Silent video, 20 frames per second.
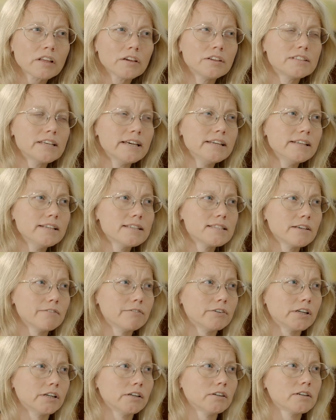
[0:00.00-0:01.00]
a tendency
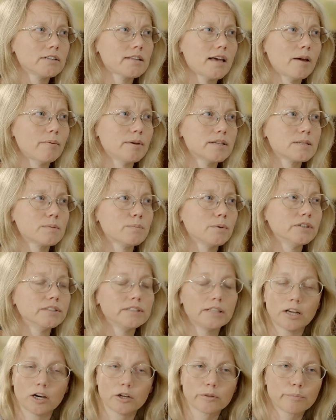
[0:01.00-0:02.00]
for a long time, as
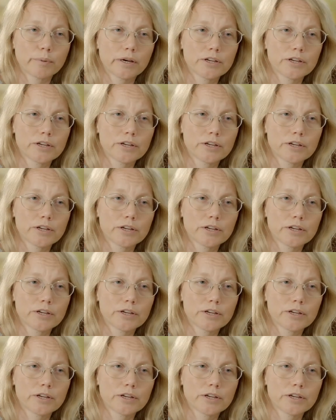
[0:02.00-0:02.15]
pointed out